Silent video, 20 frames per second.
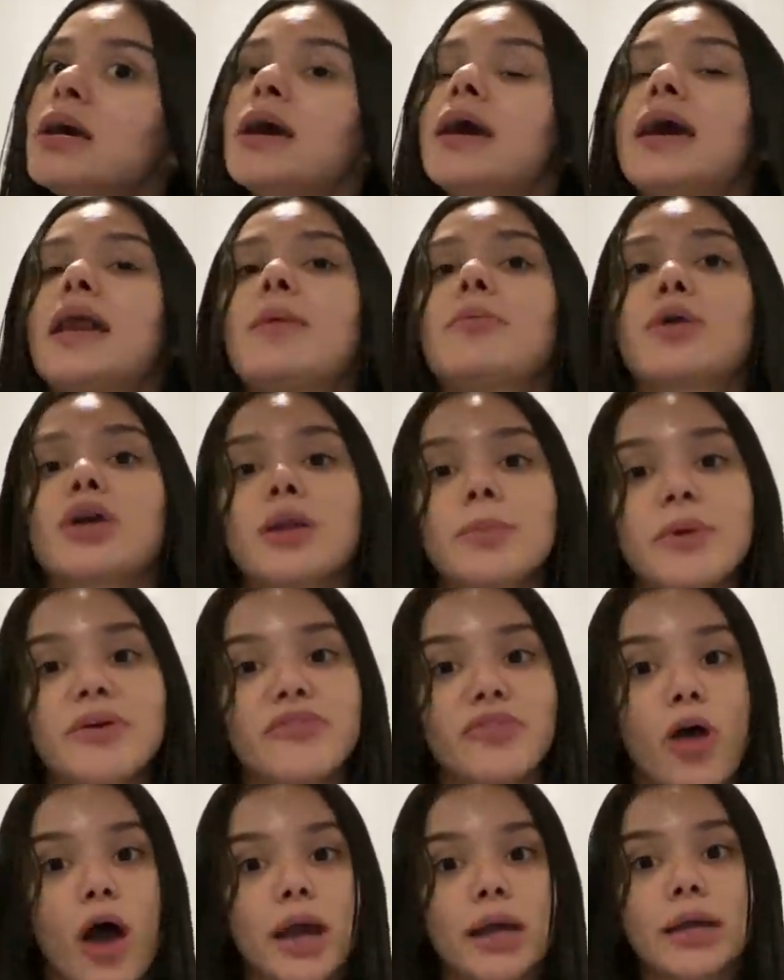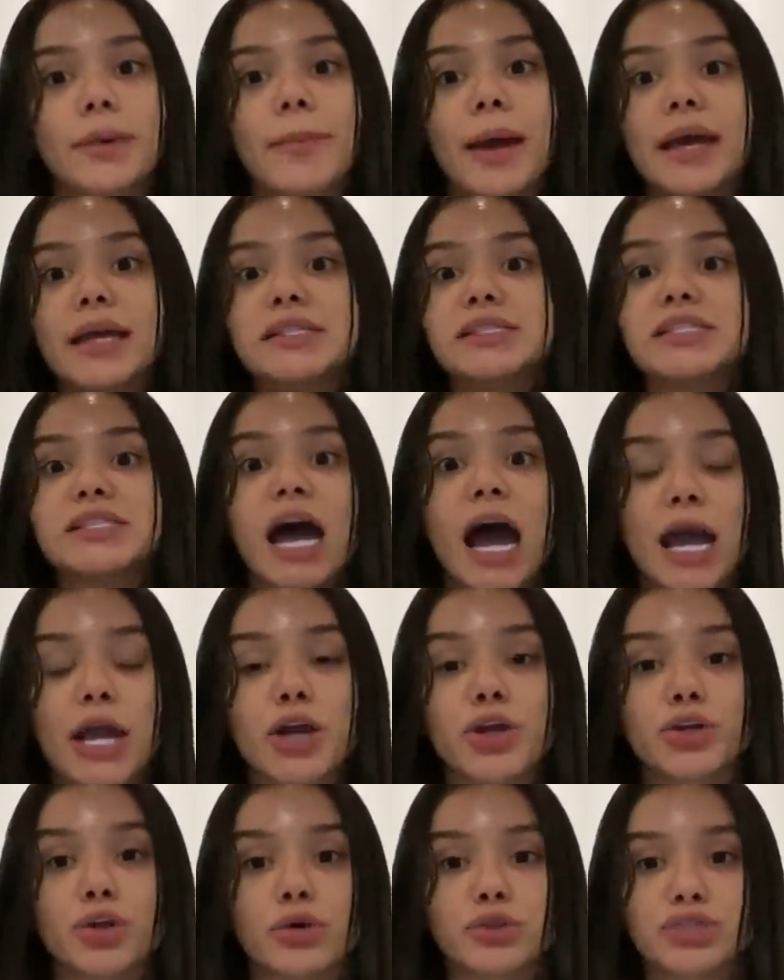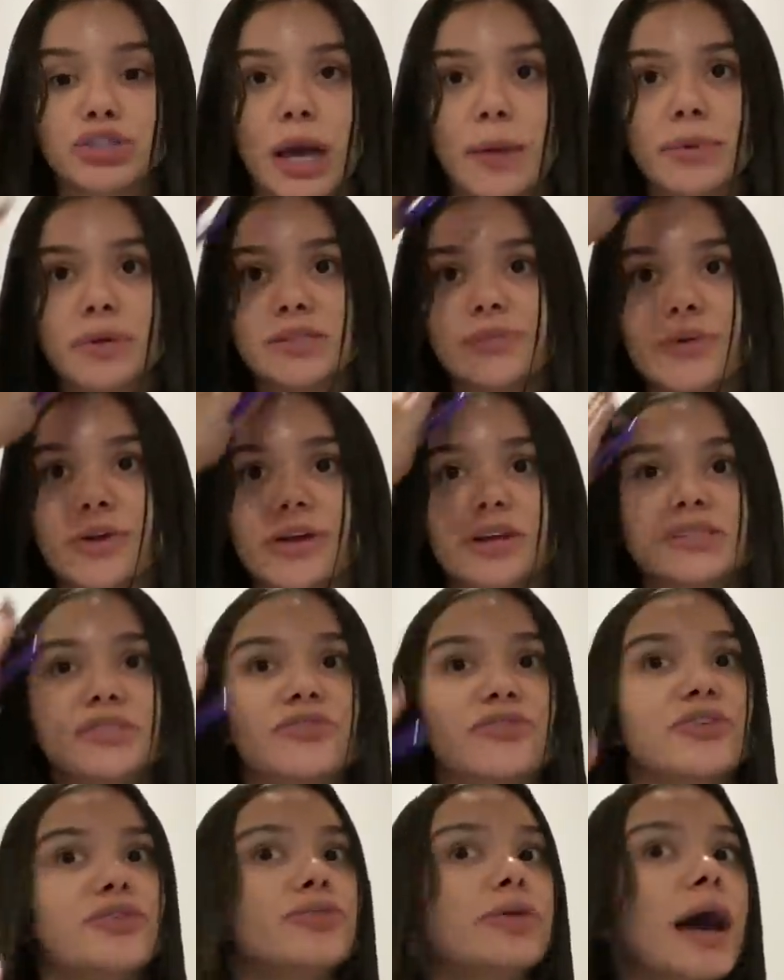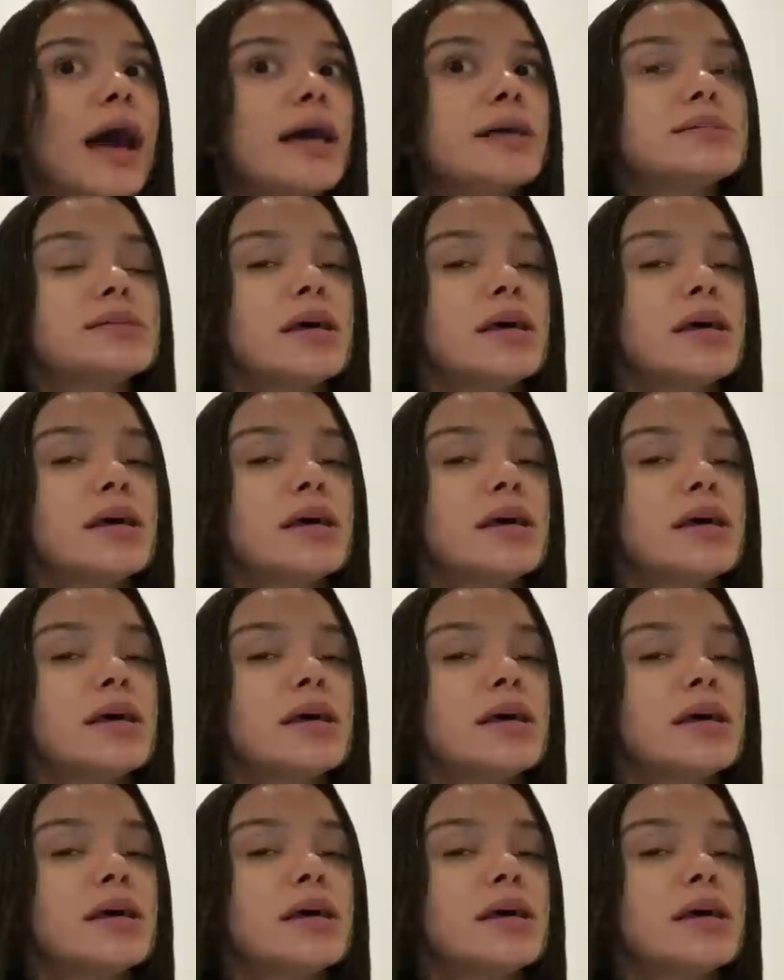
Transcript: And I'm gonna be vlogging my entire nose job experience for you guys,